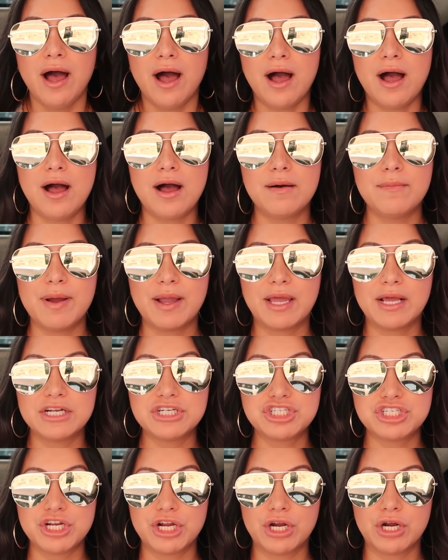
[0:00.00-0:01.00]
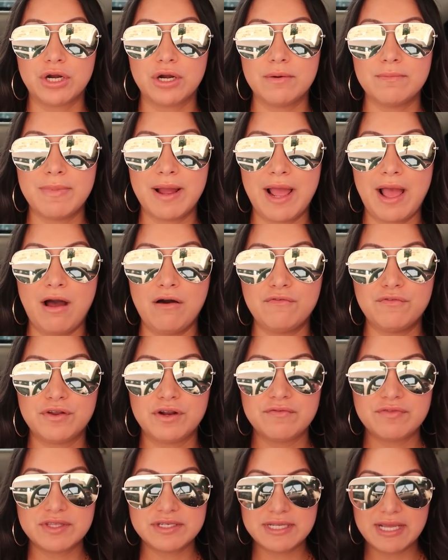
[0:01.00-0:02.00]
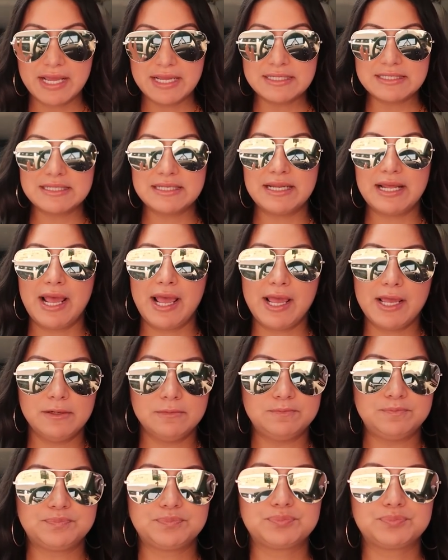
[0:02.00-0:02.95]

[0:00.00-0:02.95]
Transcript: Um, I gotta share my outfit of the day today.